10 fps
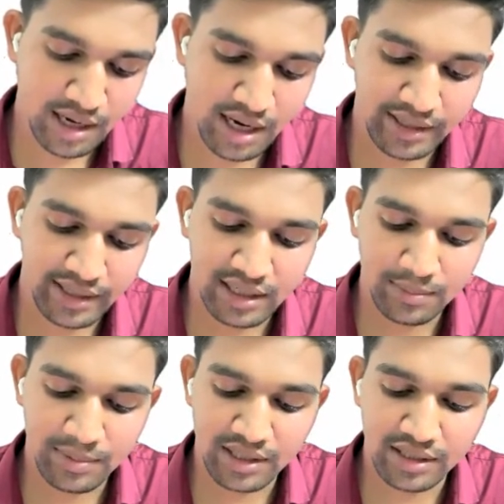Article
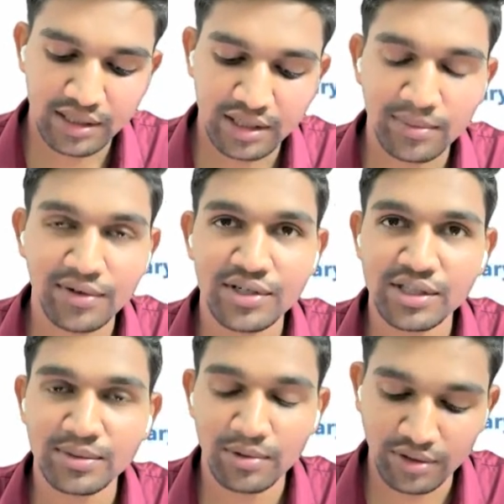may contain
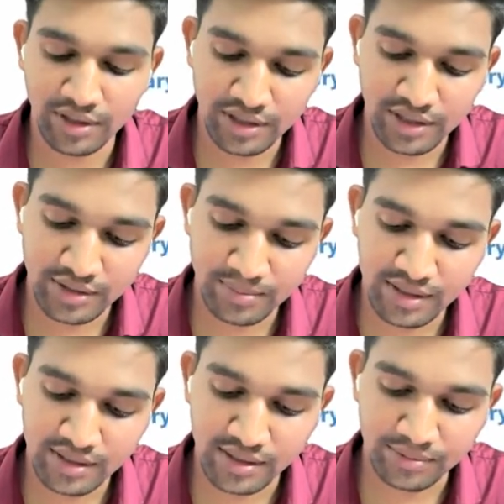provisions for
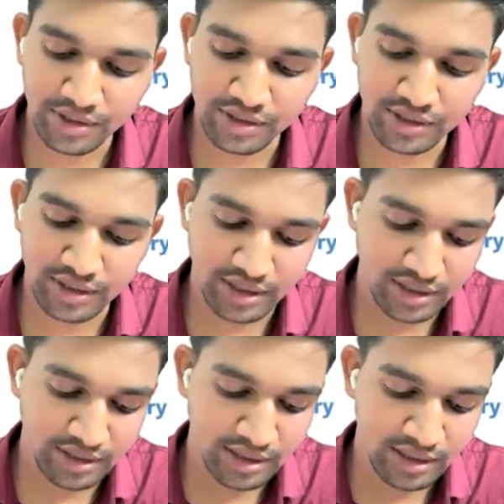entrenchment, subsection
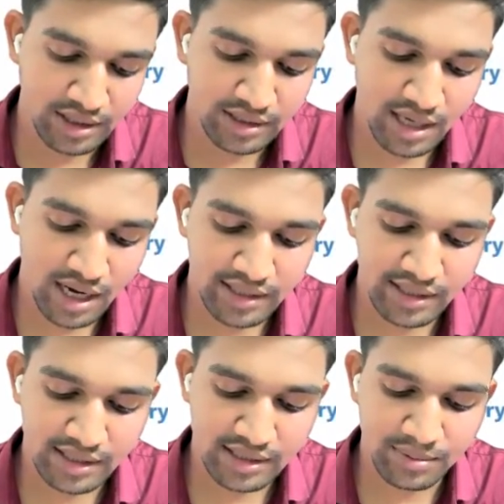3. The
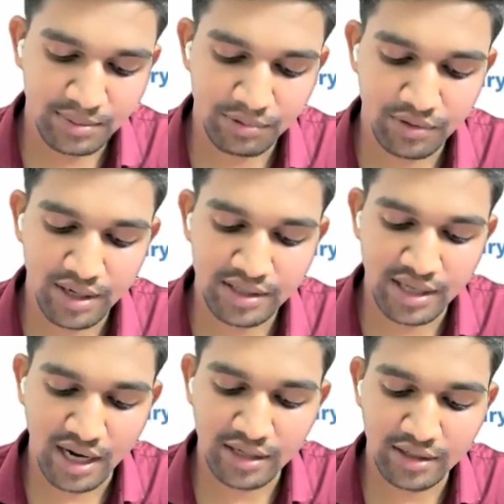articles may provide
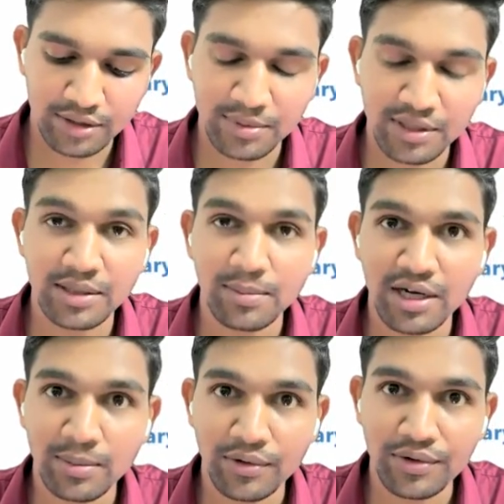that
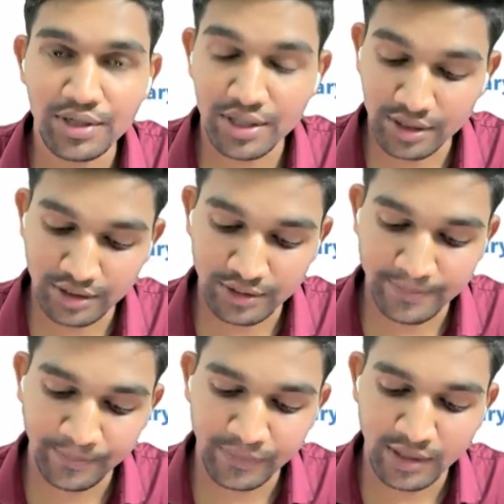specified provisions
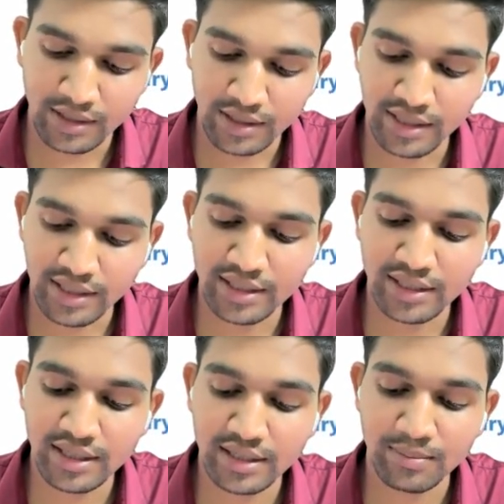contained
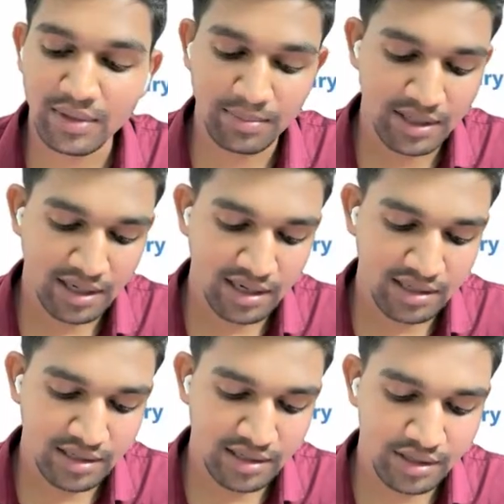in it may be
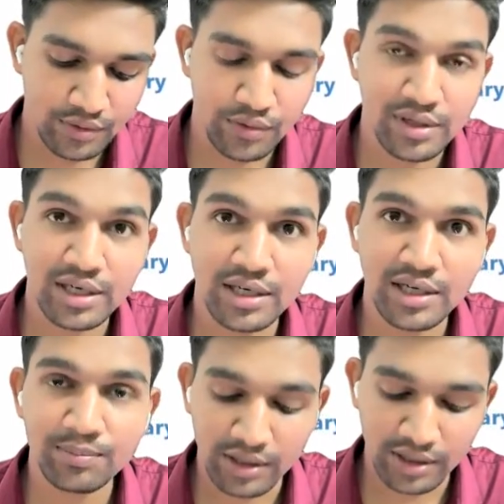altered only
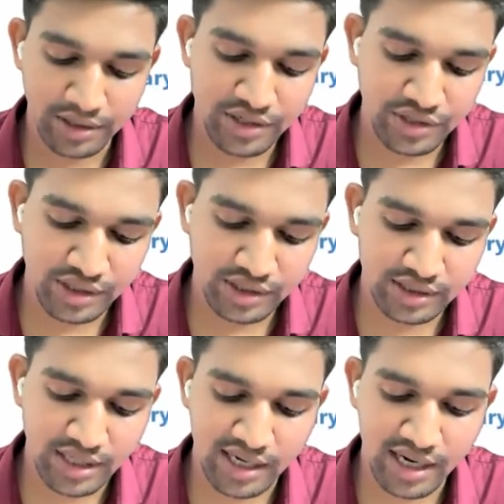if conditions
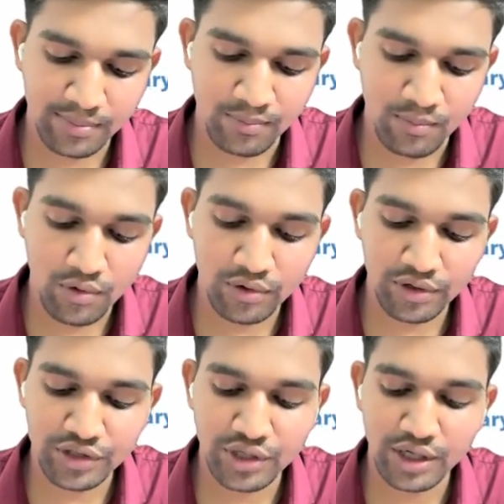that are more
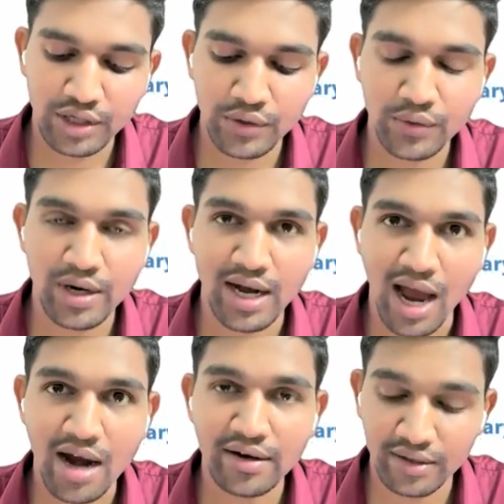restrictive and
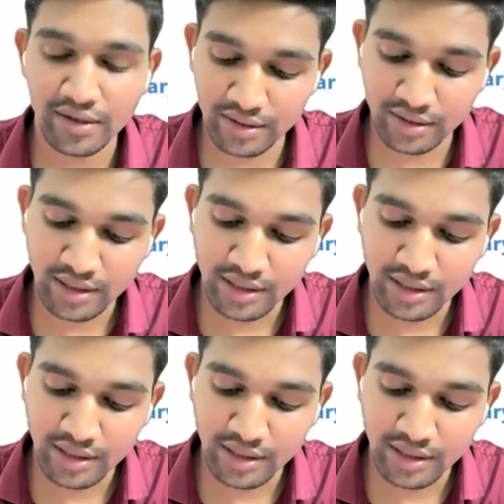harder